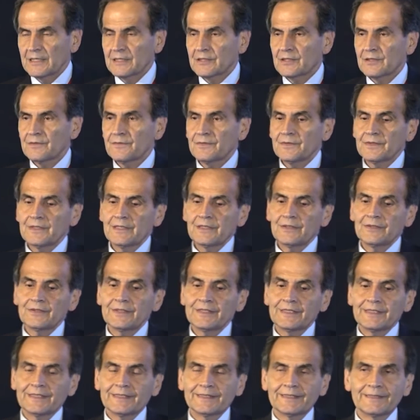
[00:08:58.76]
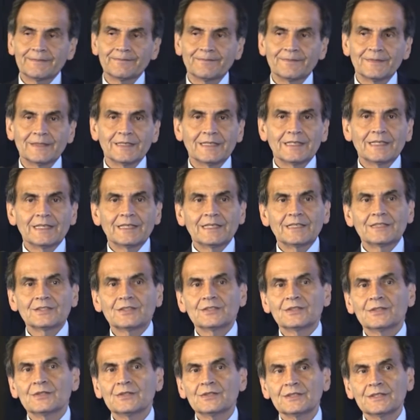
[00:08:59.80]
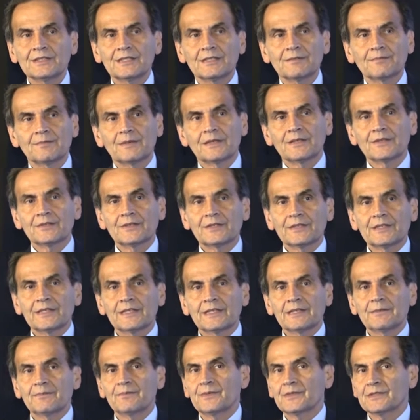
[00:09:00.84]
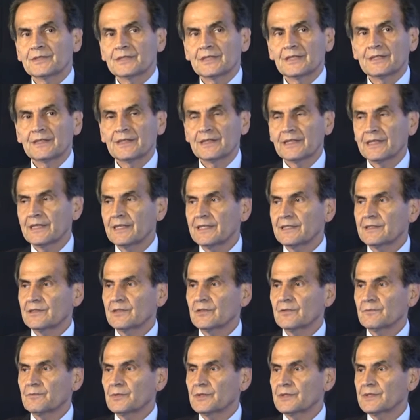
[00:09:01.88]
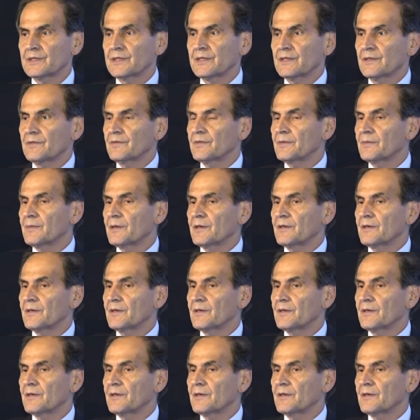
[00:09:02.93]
Sulfonylureas is used in about 32% of